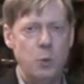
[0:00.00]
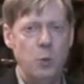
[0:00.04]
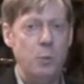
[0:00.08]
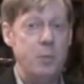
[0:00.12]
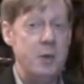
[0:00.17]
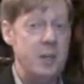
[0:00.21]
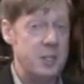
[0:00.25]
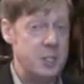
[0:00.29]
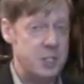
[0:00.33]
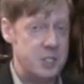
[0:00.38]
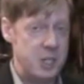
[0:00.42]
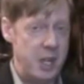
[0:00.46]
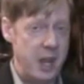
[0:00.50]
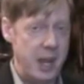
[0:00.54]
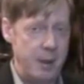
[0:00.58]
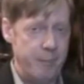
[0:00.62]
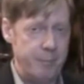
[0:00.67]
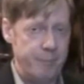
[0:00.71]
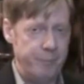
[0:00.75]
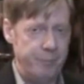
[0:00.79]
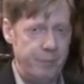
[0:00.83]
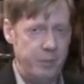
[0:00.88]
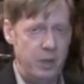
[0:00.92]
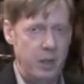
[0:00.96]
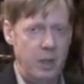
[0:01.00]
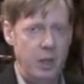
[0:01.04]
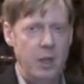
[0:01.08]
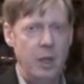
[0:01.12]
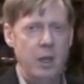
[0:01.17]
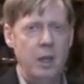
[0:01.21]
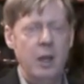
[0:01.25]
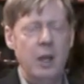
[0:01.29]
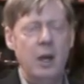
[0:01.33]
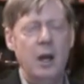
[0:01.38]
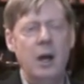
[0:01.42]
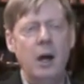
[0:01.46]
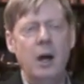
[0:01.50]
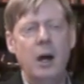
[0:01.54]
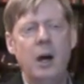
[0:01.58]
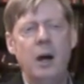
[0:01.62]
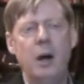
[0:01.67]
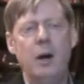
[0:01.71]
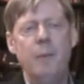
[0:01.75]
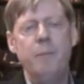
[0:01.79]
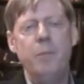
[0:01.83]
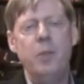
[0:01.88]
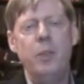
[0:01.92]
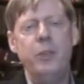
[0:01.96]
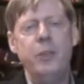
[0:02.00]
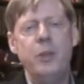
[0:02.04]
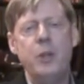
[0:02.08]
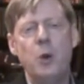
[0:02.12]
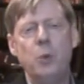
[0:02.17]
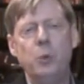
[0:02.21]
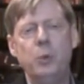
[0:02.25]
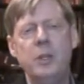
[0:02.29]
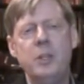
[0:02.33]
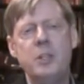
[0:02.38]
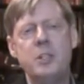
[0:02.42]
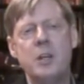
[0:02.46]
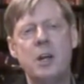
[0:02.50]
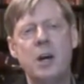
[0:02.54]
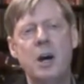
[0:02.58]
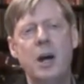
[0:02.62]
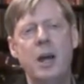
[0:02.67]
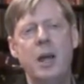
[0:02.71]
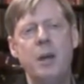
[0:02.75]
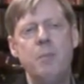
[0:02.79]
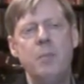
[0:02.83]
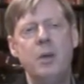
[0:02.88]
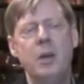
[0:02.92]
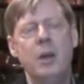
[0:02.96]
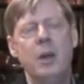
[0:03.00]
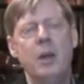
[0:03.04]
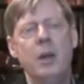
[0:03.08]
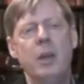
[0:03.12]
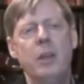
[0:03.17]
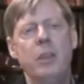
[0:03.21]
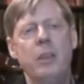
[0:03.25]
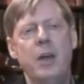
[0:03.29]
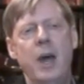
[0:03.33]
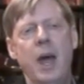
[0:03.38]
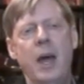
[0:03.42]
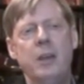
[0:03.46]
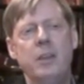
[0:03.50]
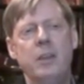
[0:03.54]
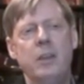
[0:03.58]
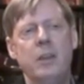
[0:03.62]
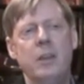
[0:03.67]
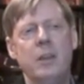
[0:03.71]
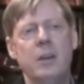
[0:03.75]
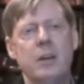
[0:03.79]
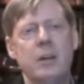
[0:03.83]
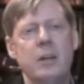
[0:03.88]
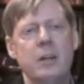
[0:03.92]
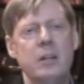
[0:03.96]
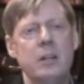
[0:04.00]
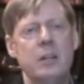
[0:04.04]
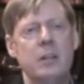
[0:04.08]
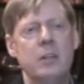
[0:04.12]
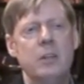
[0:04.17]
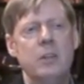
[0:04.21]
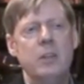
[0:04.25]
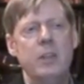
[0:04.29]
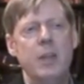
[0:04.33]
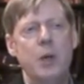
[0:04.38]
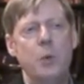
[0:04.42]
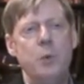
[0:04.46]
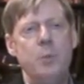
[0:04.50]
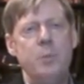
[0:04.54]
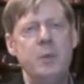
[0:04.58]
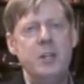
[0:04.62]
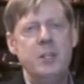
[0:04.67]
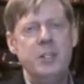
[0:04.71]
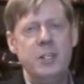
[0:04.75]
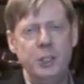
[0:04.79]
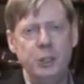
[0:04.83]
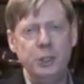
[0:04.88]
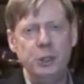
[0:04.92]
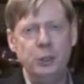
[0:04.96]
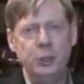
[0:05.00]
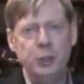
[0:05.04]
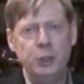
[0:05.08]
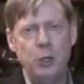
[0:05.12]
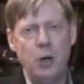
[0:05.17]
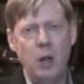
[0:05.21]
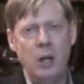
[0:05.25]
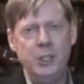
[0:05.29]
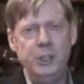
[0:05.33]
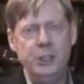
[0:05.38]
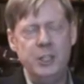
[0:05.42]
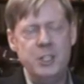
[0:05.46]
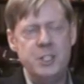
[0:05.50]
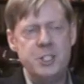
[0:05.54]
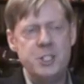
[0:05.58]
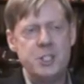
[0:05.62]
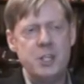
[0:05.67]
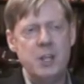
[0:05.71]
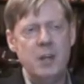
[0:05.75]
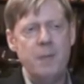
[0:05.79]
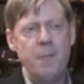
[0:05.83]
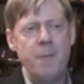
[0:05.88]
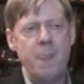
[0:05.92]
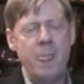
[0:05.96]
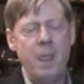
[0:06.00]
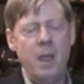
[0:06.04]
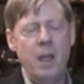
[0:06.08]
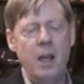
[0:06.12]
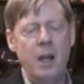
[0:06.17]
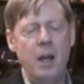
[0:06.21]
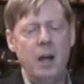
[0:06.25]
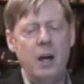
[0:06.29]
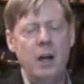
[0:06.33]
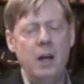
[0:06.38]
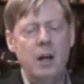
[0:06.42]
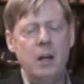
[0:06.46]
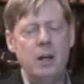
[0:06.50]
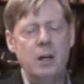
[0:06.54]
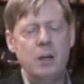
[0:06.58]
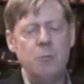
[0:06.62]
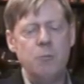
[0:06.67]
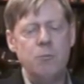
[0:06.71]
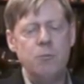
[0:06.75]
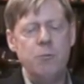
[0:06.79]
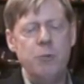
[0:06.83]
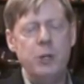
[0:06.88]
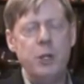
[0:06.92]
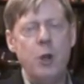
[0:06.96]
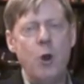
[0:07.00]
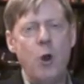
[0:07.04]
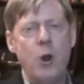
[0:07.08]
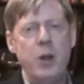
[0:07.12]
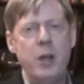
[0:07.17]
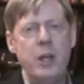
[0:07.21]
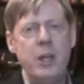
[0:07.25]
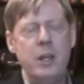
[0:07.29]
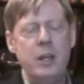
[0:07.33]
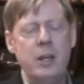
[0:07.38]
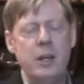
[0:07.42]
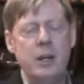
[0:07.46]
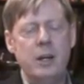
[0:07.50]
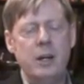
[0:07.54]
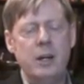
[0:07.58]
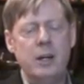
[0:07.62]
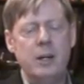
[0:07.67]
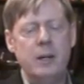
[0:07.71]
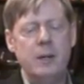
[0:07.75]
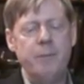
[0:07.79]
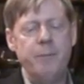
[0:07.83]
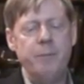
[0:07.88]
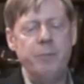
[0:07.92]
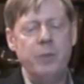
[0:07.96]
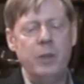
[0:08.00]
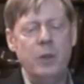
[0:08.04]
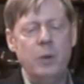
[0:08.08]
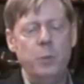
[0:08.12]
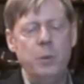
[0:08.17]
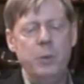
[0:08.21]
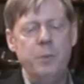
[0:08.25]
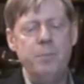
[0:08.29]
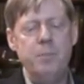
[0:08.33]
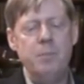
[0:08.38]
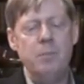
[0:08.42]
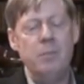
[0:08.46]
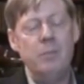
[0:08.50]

will be the same. The only time that there would be additional charges regarding would